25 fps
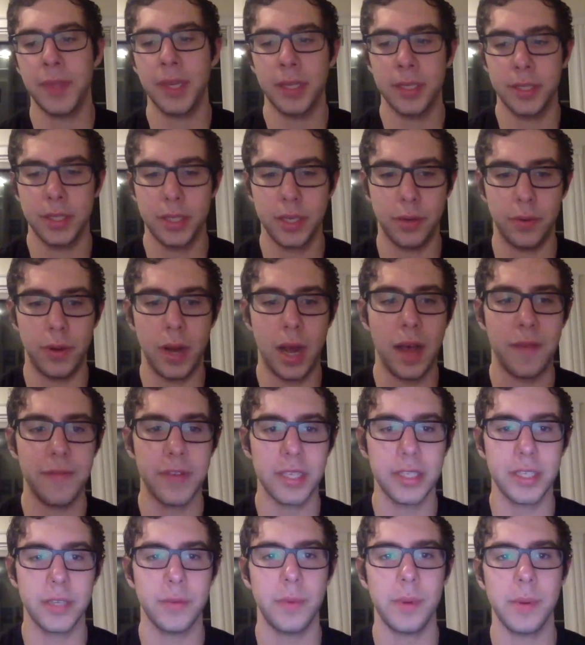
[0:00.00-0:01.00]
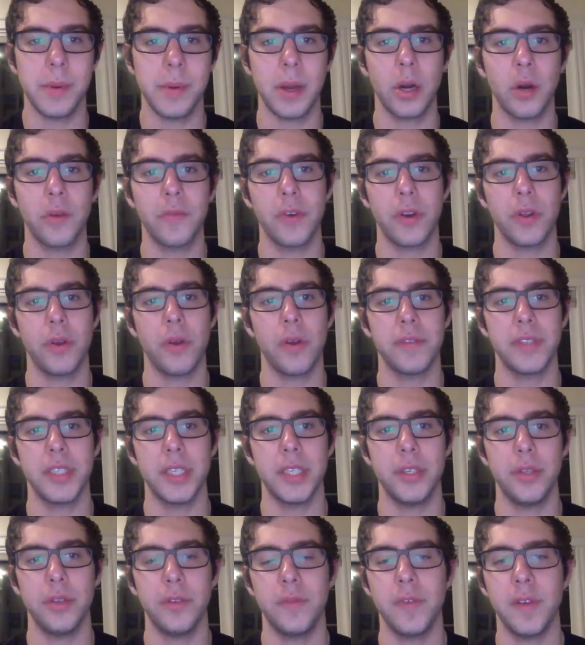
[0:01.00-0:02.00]
So obviously we went over UFC
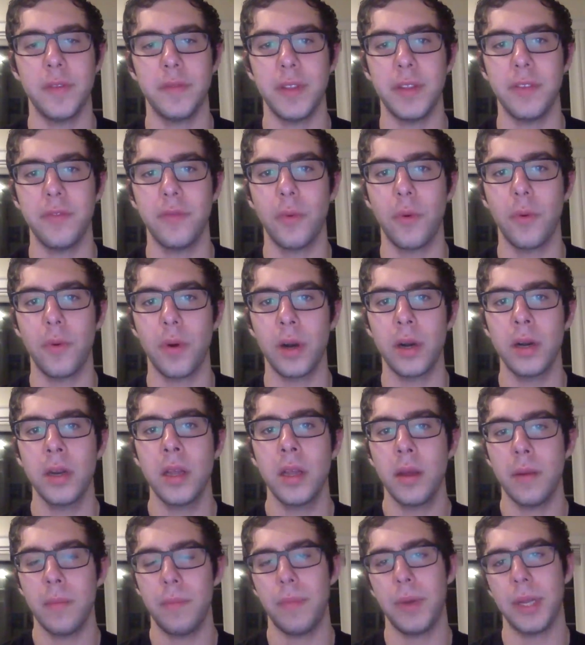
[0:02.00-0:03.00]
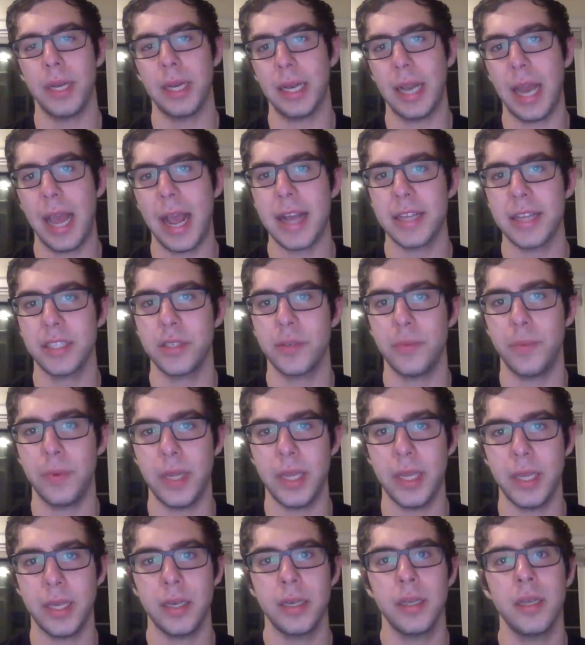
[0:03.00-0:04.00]
254, but last
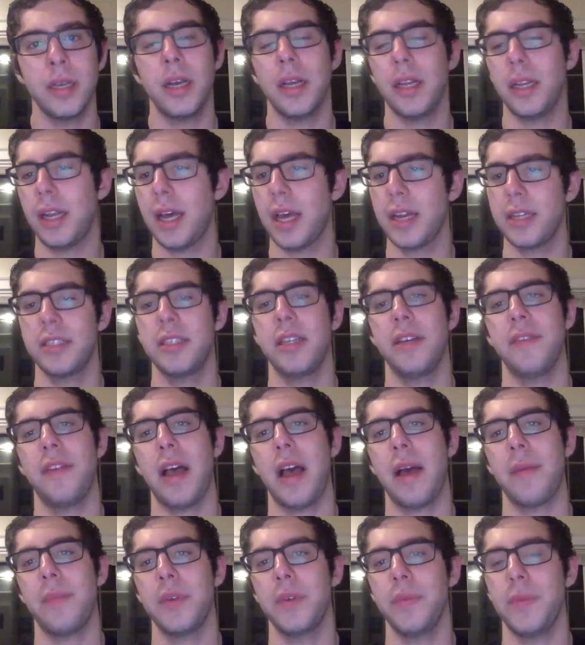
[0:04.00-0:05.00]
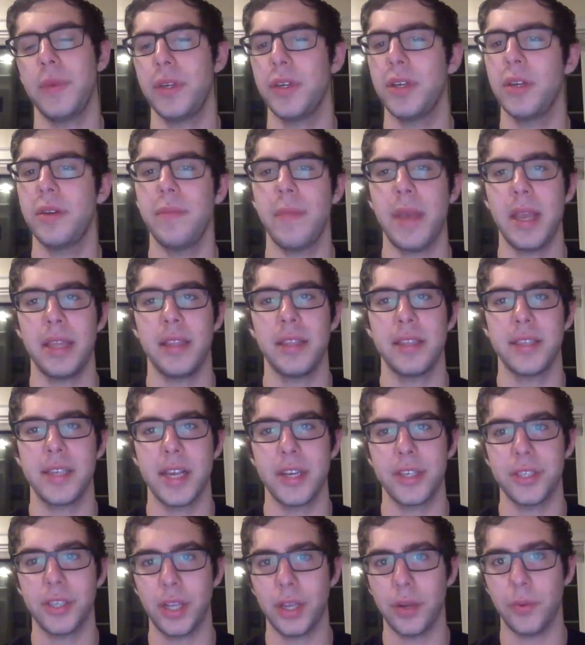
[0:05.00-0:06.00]
week, a lot of stuff happened. We couldn't make the
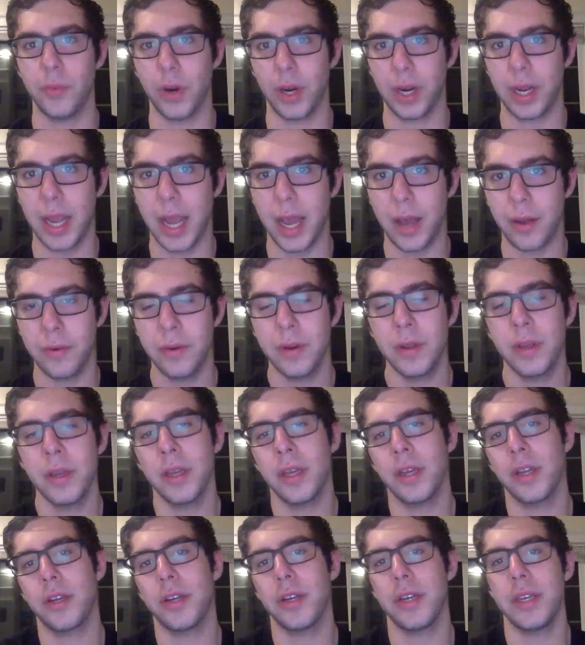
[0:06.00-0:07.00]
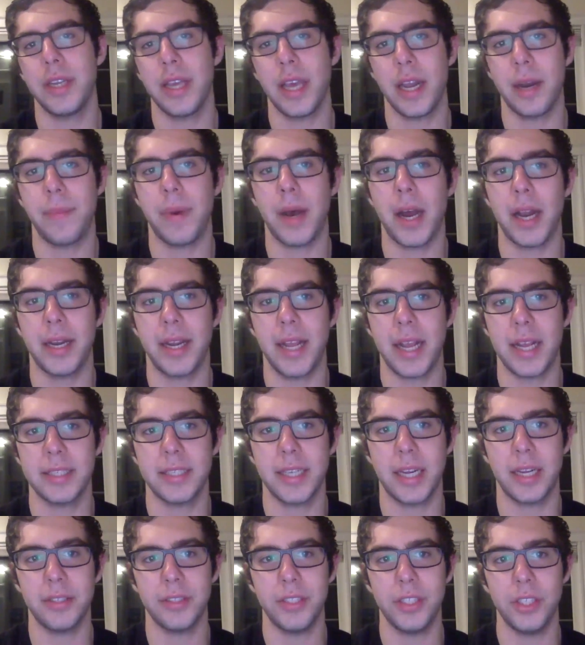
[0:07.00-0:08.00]
scheduling work out, couldn't get a podcast
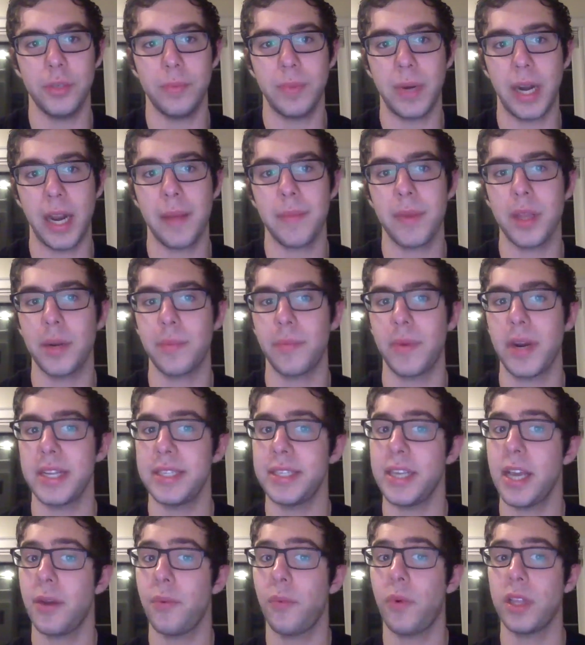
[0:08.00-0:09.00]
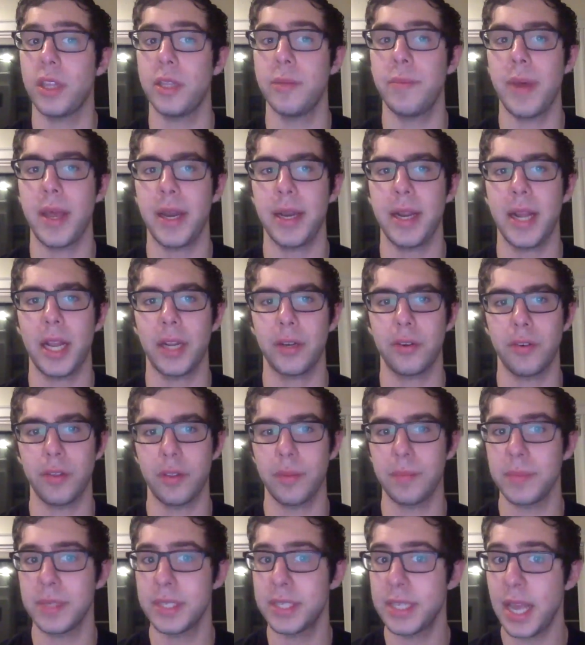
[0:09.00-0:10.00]
out to you, but I am going to break down what the betting
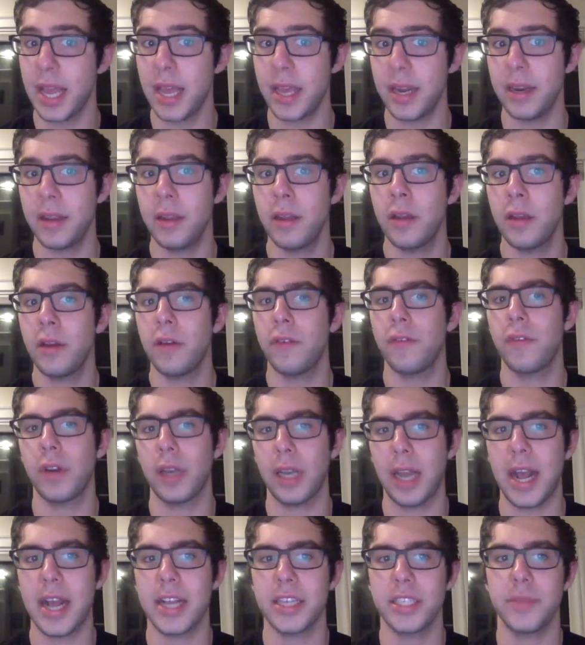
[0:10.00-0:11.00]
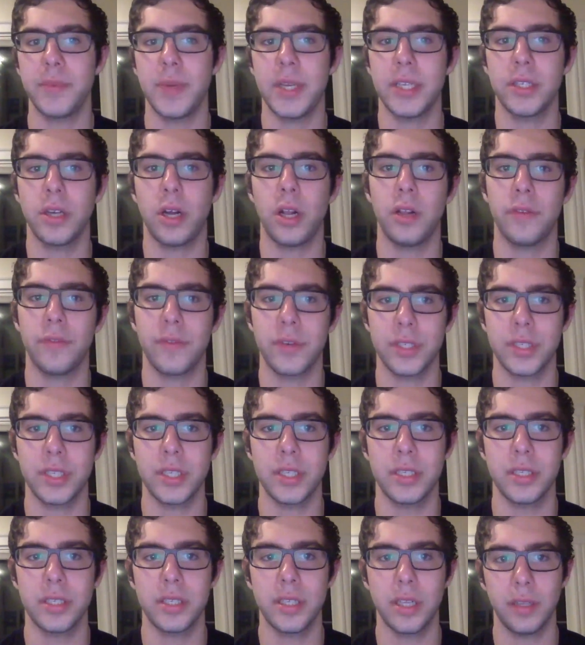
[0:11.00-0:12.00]
algorithm said for last week's Hall
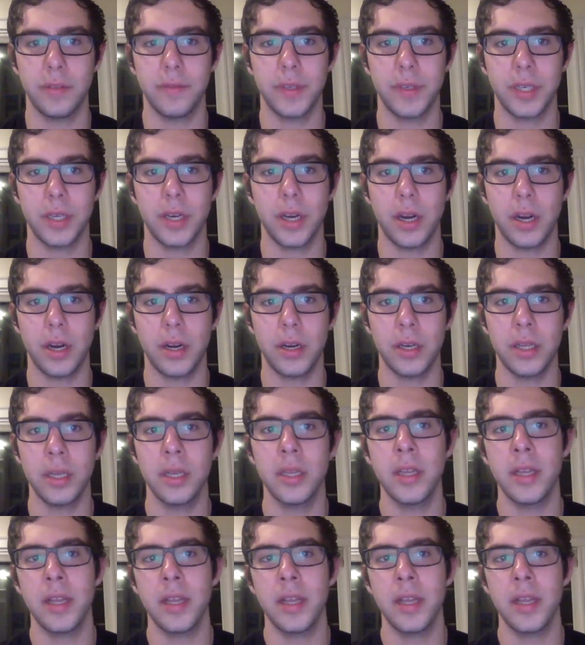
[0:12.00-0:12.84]
versus Silva card.